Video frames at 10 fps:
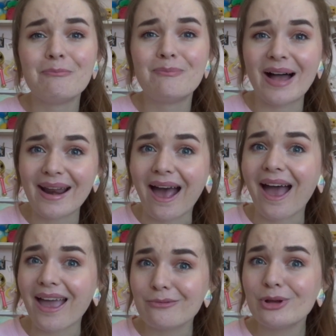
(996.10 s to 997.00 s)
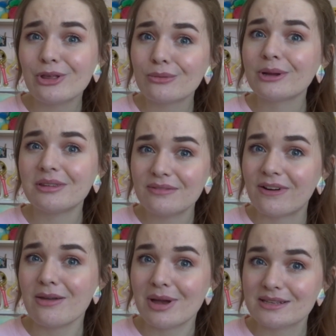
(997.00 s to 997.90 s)
but I will really
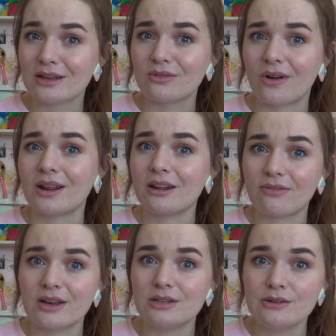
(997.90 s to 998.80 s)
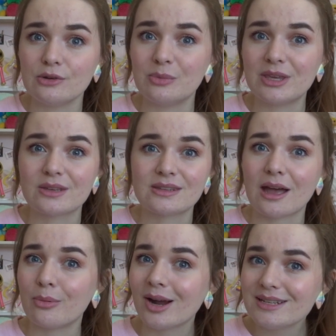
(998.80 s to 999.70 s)
fight myself on it if I do, because
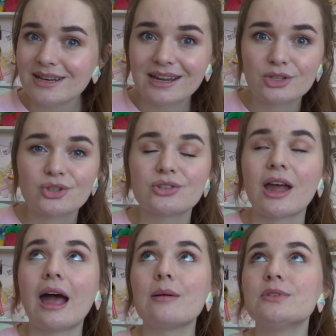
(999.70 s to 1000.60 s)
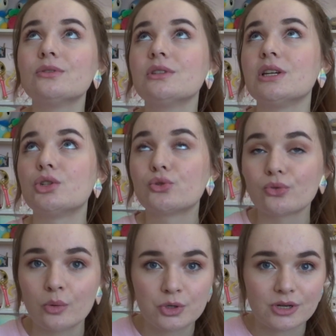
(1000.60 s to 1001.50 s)
that price tag is just absolutely
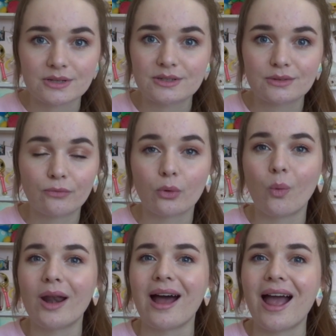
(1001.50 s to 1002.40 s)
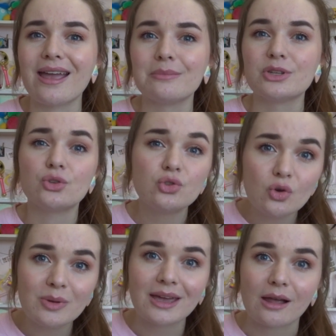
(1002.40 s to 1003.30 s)
atrocious for what I am
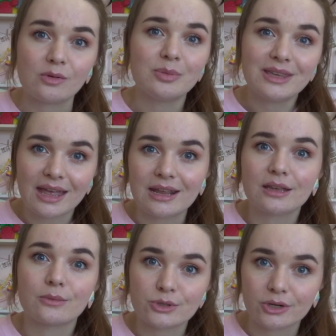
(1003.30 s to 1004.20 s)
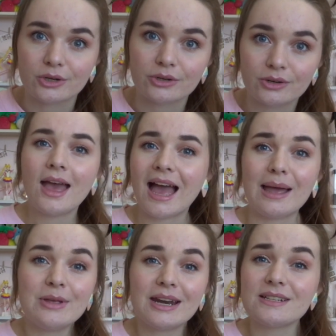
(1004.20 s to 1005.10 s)
assuming I will be getting in return.
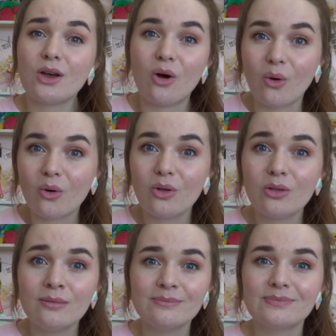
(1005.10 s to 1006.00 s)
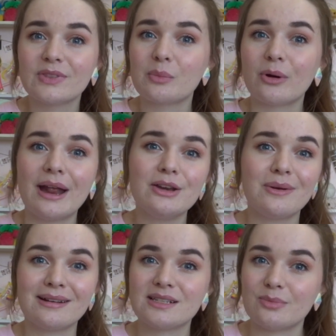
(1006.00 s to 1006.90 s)
I mean, as a whole, the brand new
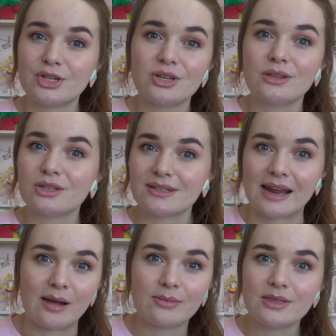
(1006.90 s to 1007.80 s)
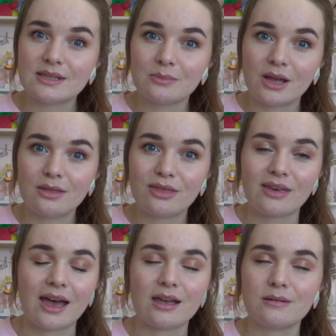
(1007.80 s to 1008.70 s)
exhibition that just happened this month,
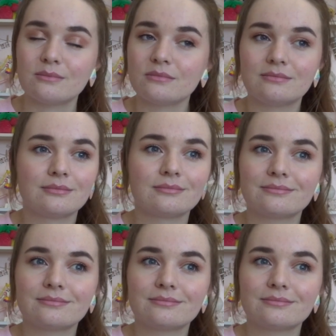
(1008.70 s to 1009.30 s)
I'm